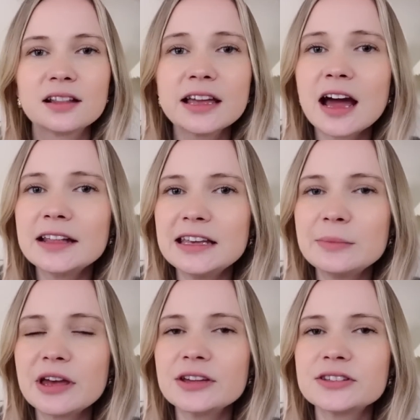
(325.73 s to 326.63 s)
click on
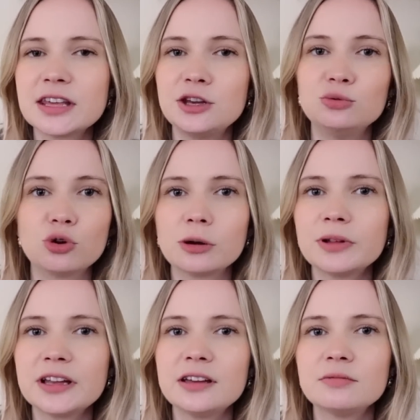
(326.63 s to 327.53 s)
emails that you
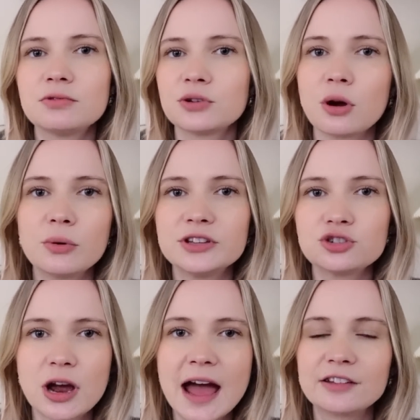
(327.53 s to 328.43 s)
normally throw in
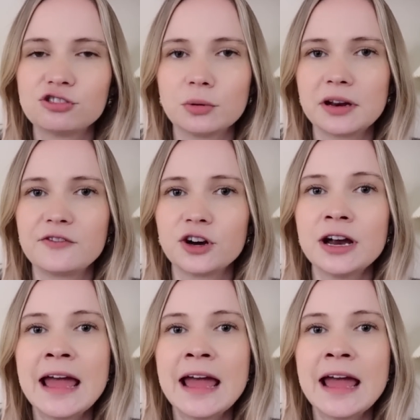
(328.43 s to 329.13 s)
trash or whatever,